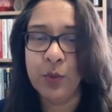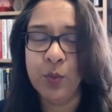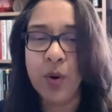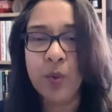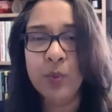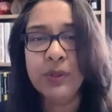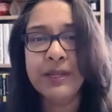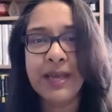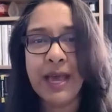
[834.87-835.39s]

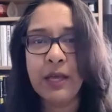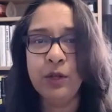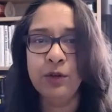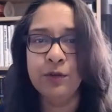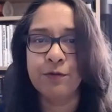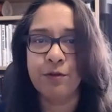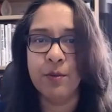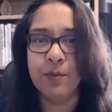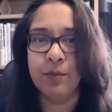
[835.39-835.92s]
What will get
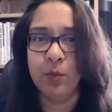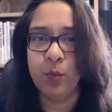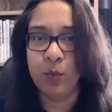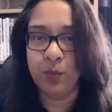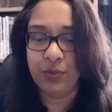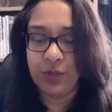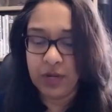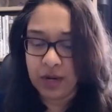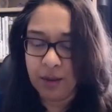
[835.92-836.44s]
you from
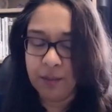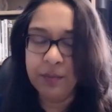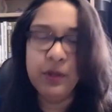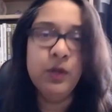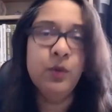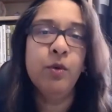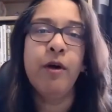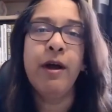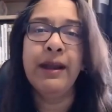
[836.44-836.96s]
the number
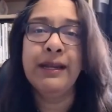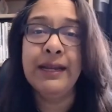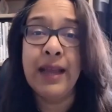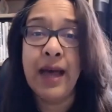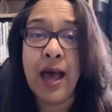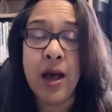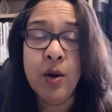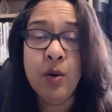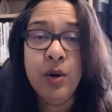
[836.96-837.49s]
you are at
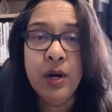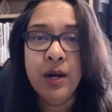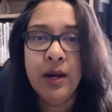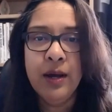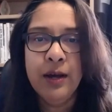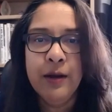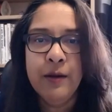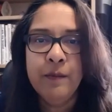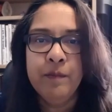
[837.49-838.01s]
now
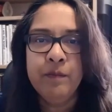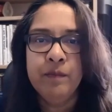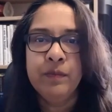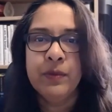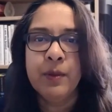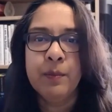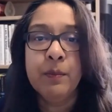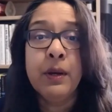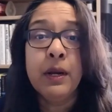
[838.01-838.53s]

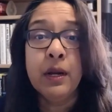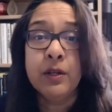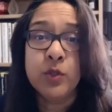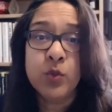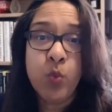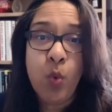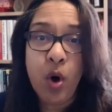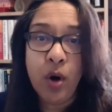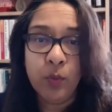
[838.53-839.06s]

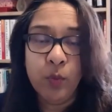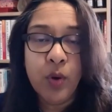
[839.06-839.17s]
plus one?